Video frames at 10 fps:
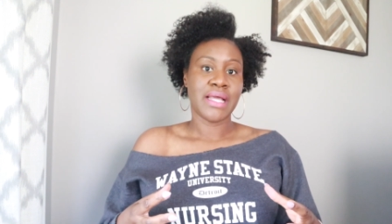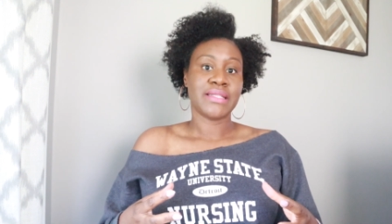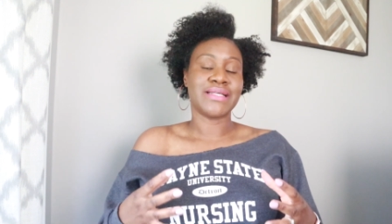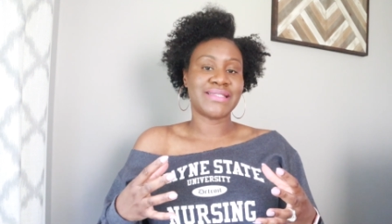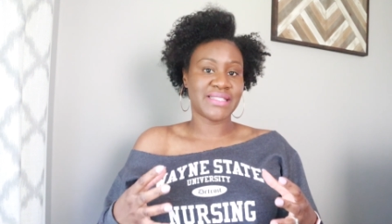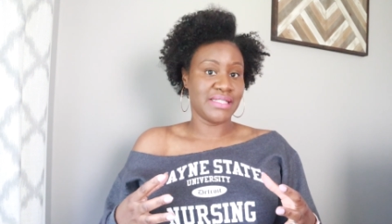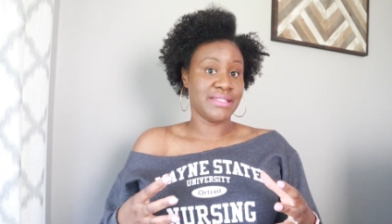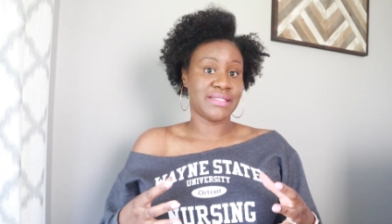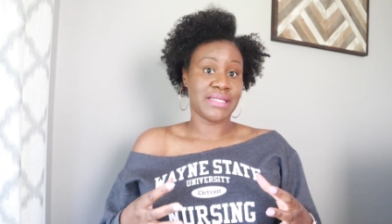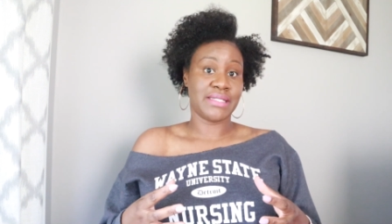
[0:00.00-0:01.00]
the skill
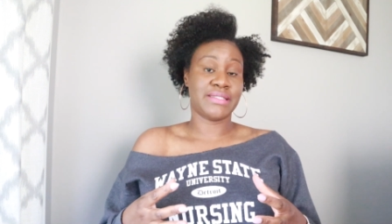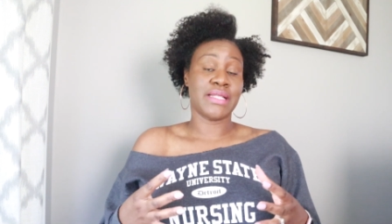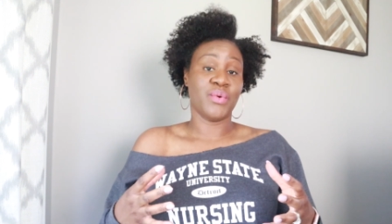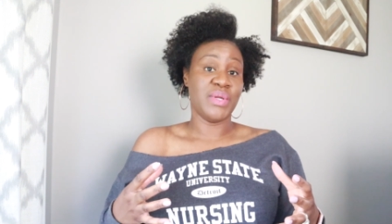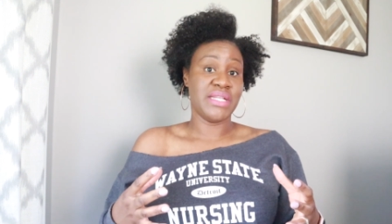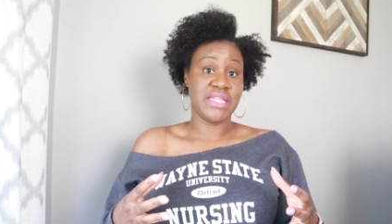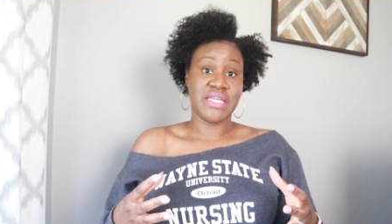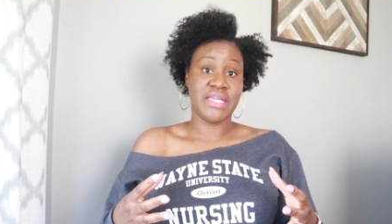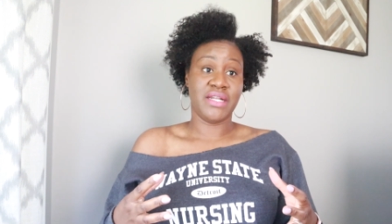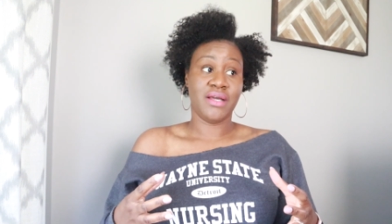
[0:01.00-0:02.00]
sets that we
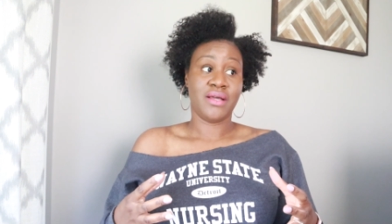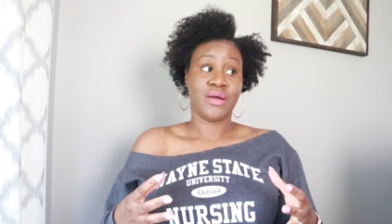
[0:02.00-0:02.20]
need